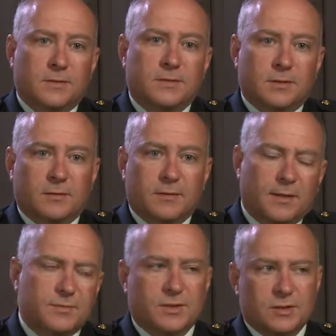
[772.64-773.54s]
So
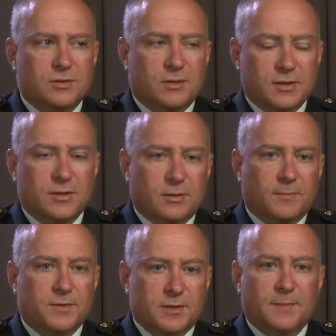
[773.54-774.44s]
that was the
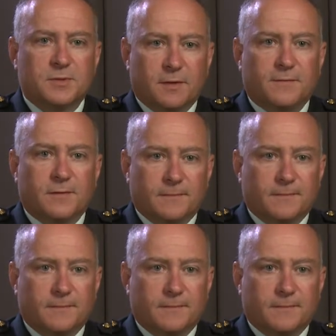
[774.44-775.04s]
general perception of it.